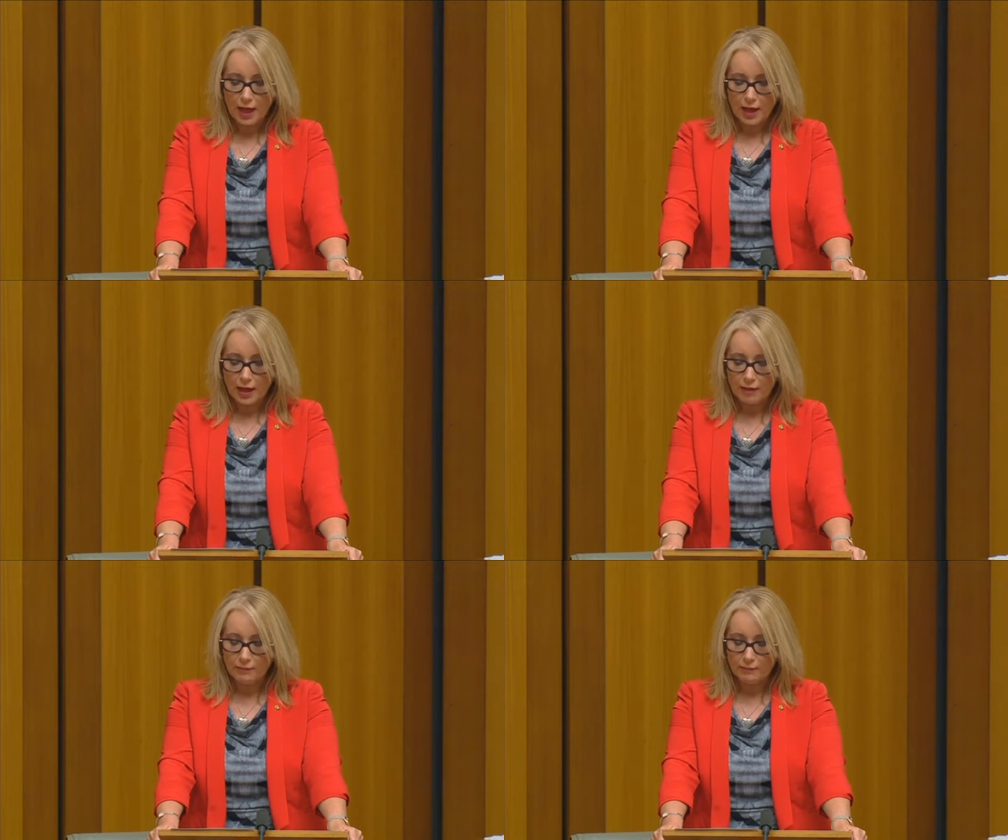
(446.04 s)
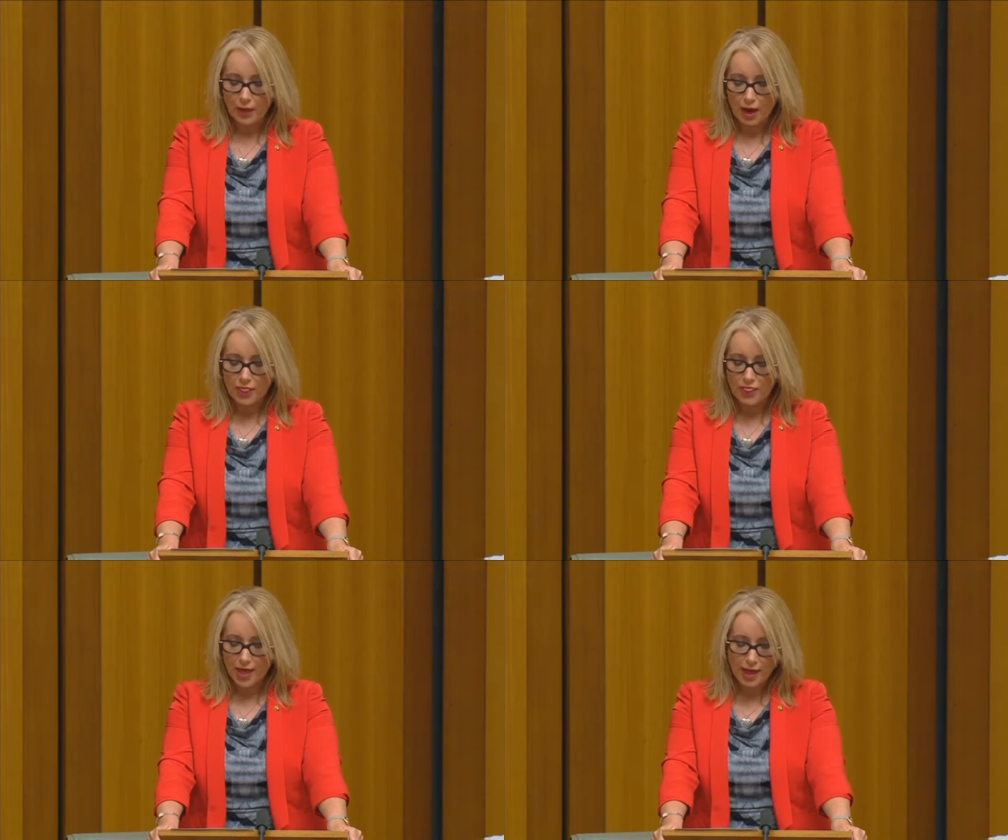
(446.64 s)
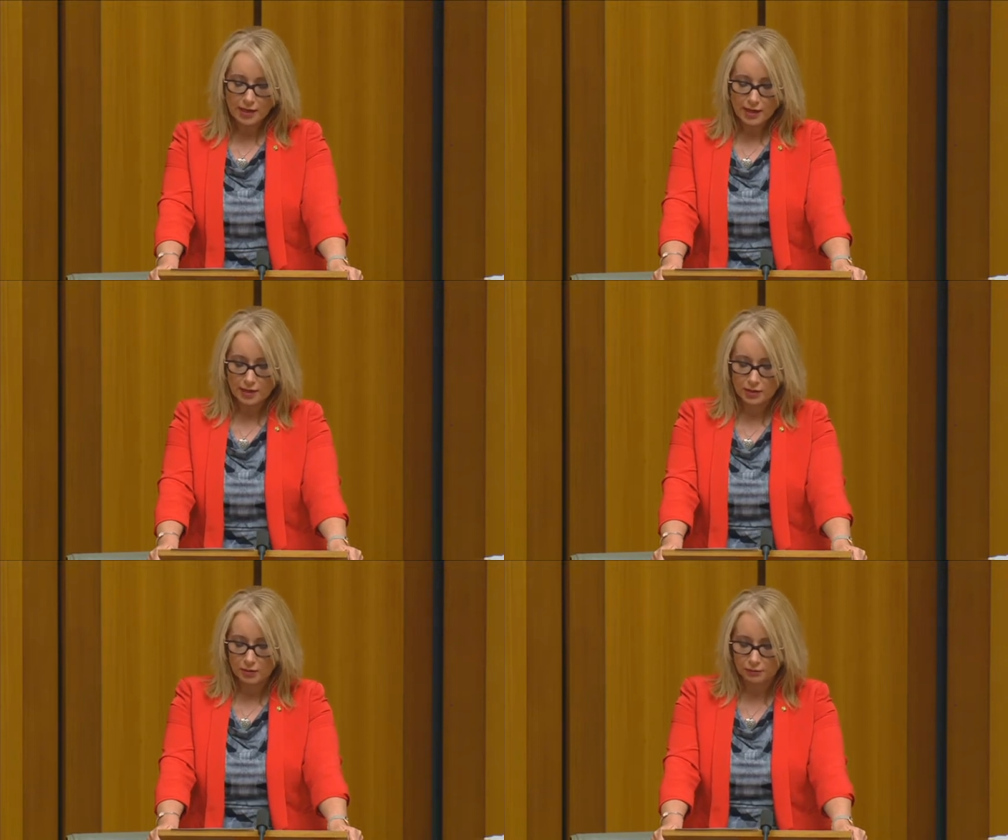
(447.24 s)
I then
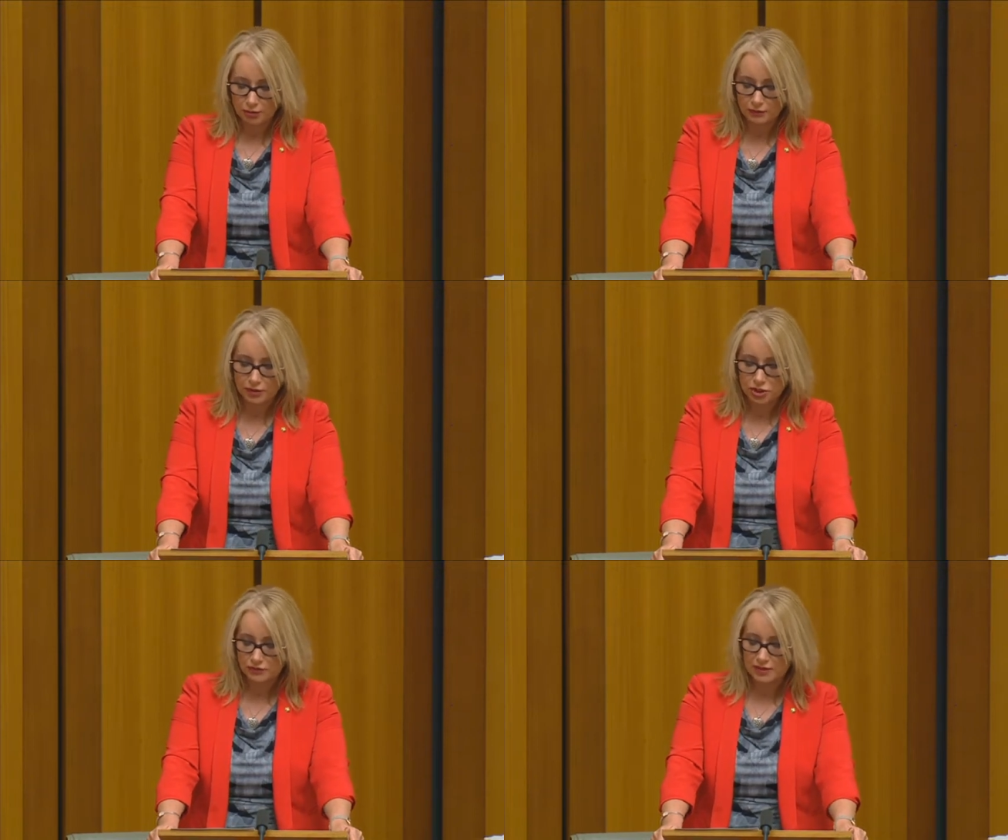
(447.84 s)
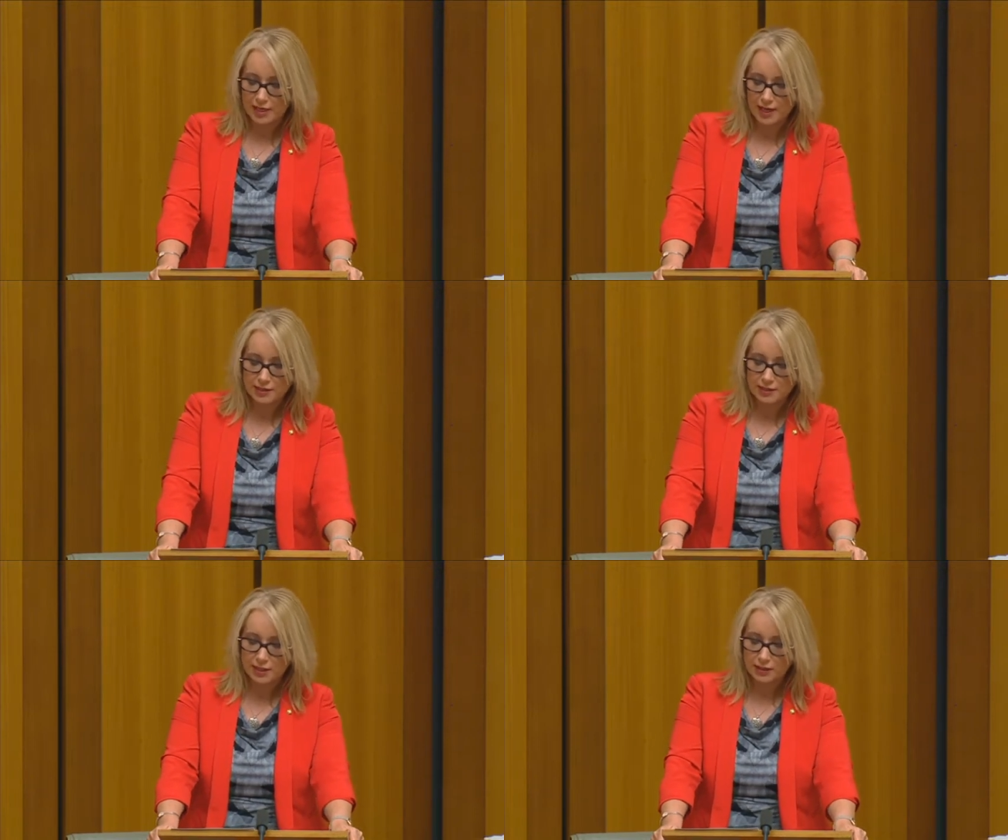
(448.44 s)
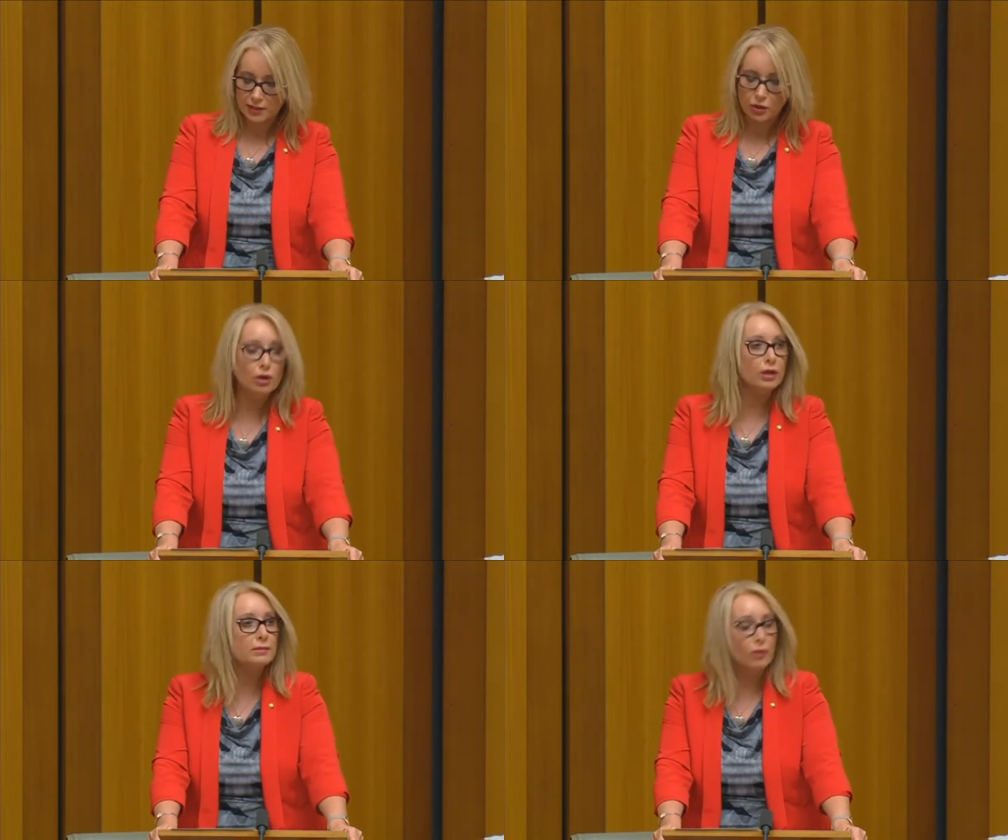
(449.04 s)
had the privilege of attending the
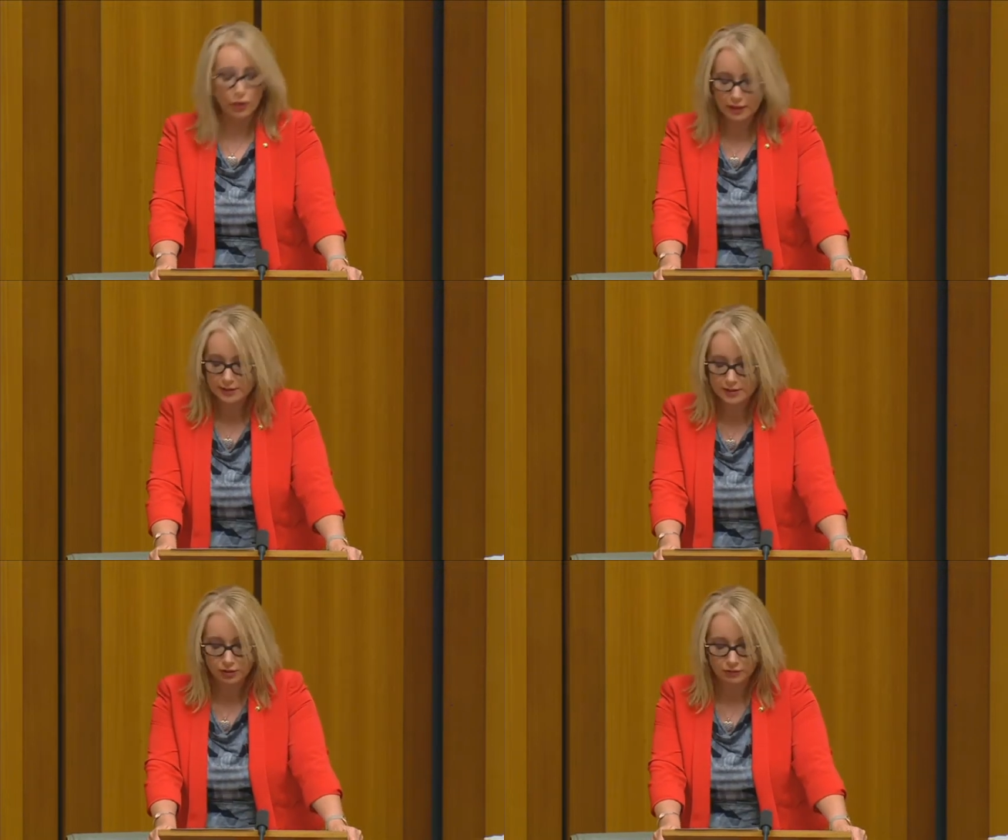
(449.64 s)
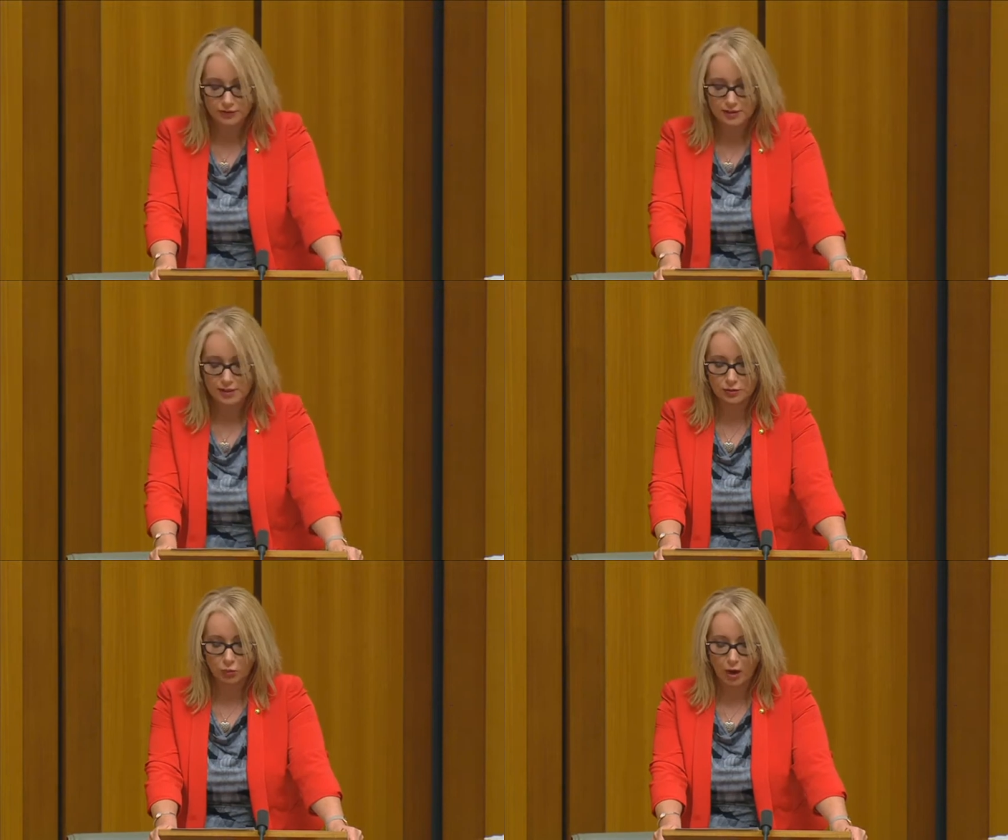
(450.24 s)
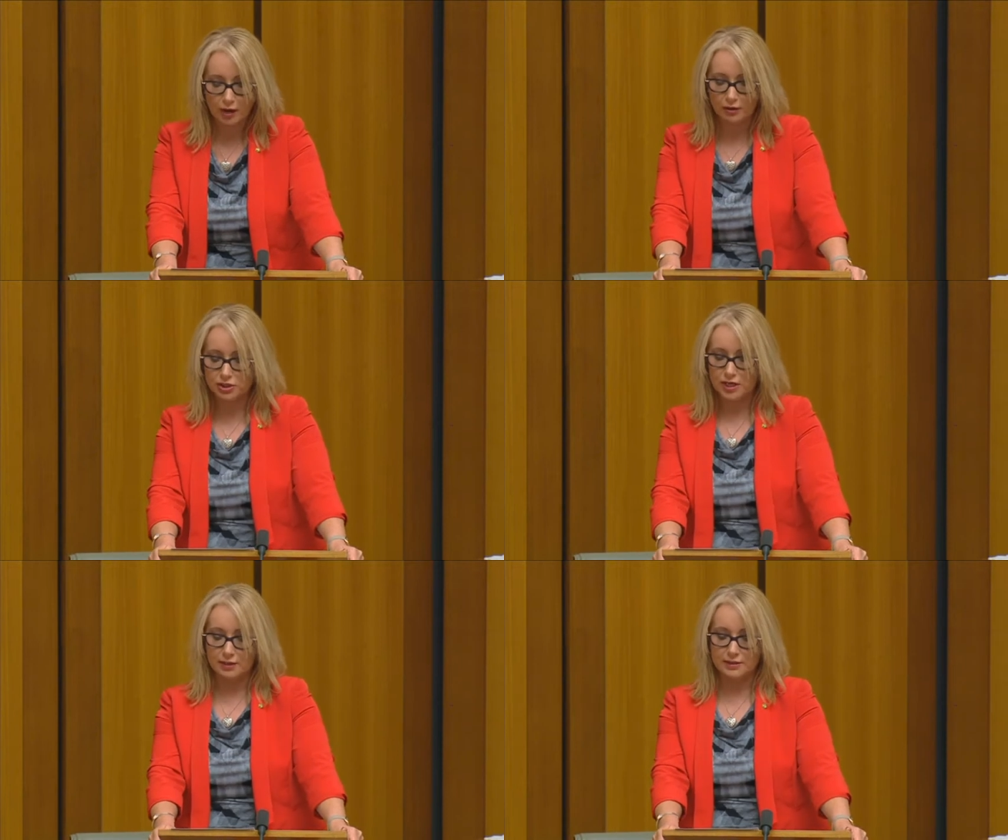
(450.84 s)
early morning service at Wyong
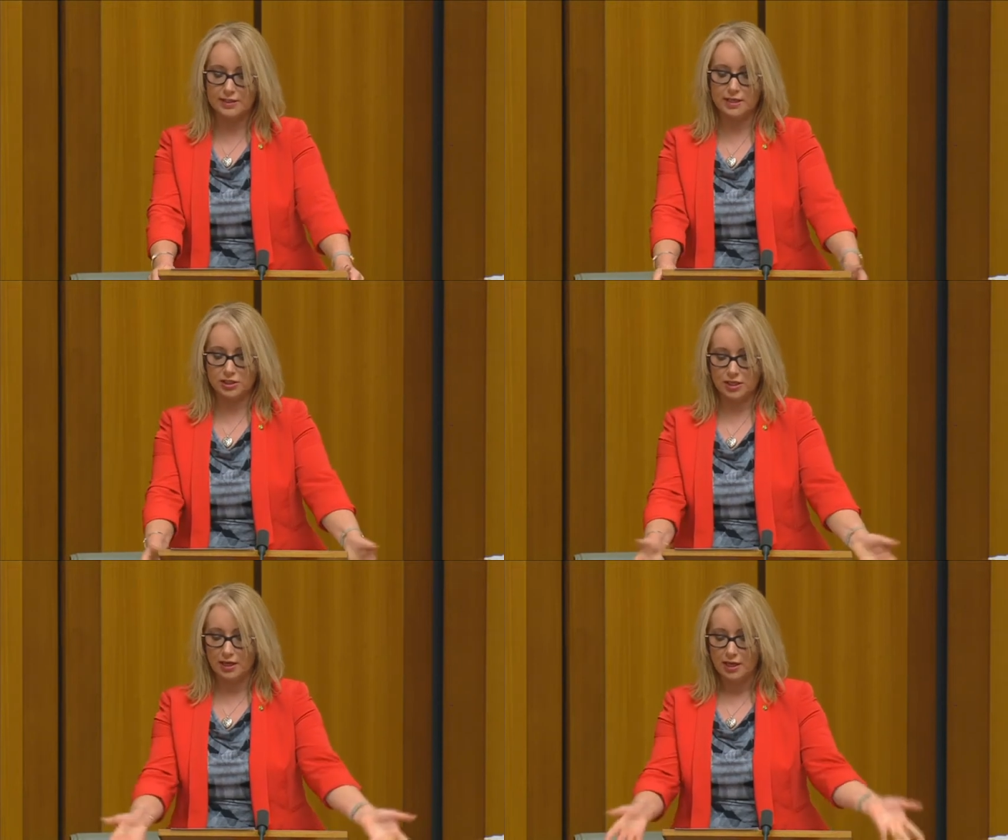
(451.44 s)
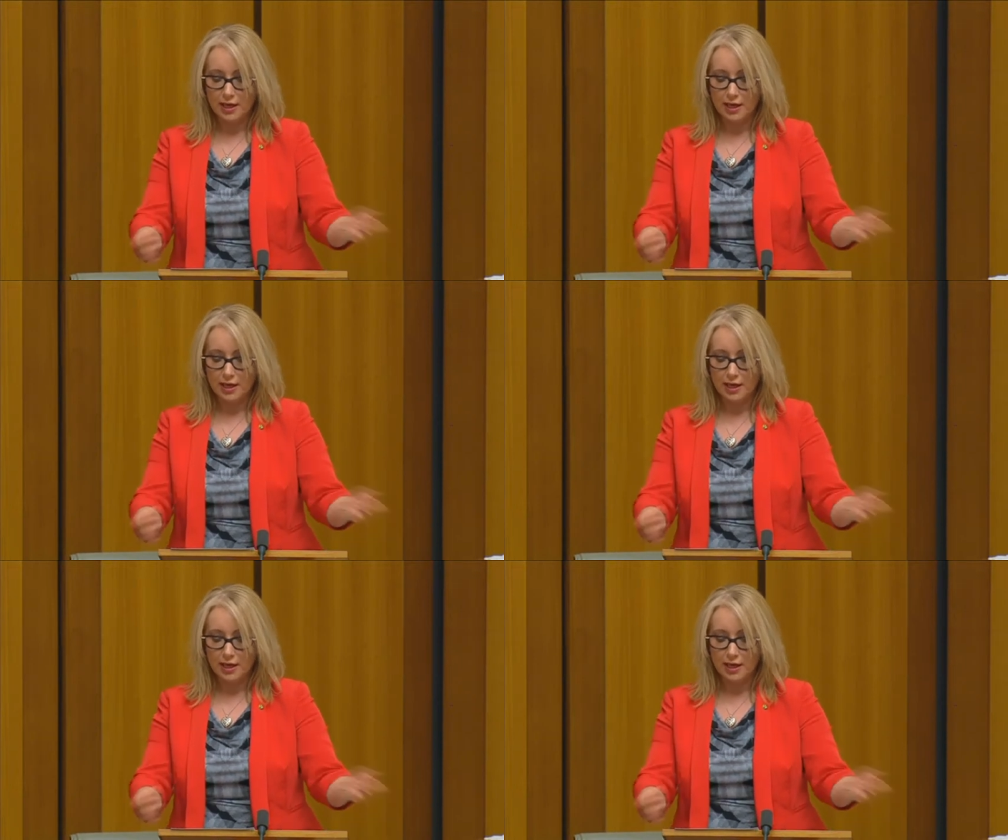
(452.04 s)
Town Centre